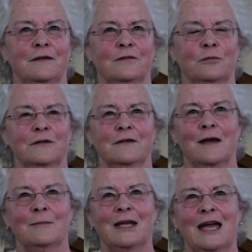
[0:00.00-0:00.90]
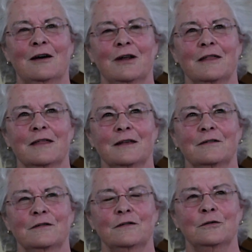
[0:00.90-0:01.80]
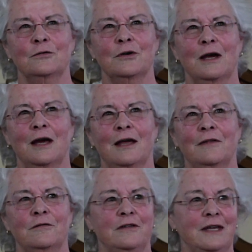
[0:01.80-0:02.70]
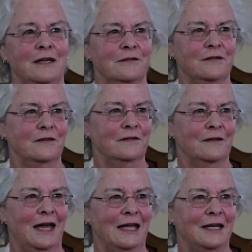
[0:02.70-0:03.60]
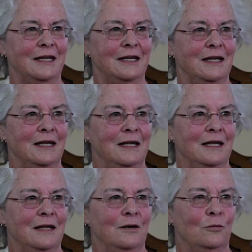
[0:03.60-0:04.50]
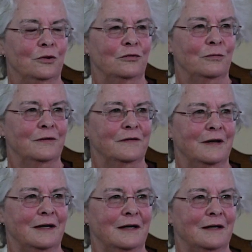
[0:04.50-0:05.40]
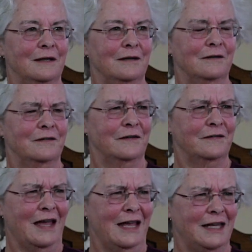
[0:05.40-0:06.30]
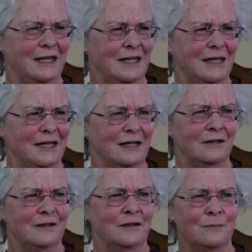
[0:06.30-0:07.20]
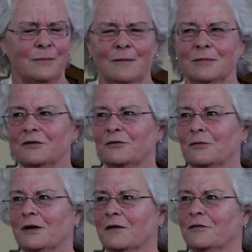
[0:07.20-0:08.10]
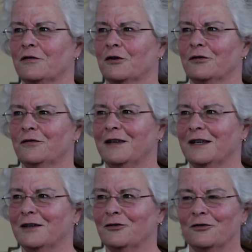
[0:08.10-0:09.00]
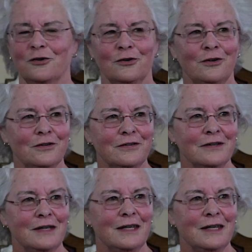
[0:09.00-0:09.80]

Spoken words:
This one's coming out, I think, soon, on the Vegan Society, which was a society in England that published one of the first vegan journals.